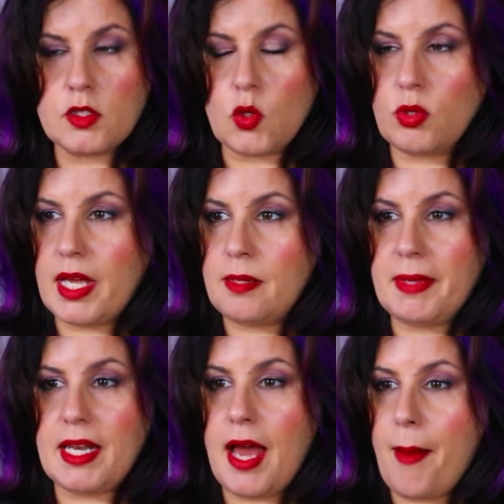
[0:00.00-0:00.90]
Don't let him
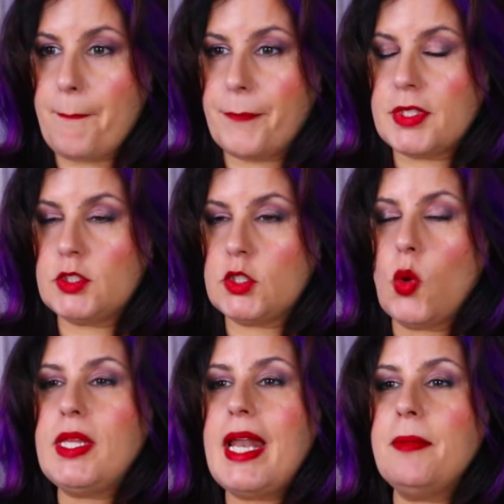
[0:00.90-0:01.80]
get up!
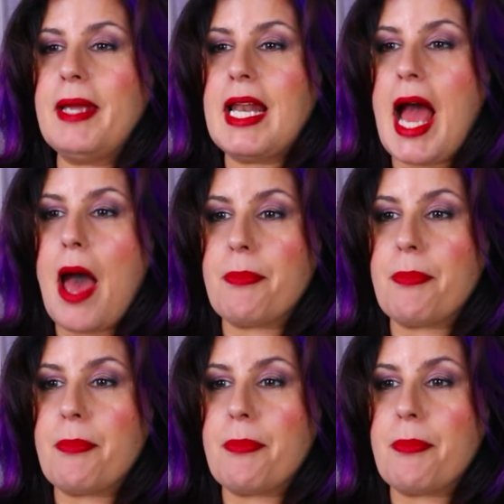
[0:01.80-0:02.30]
Don't let him get up!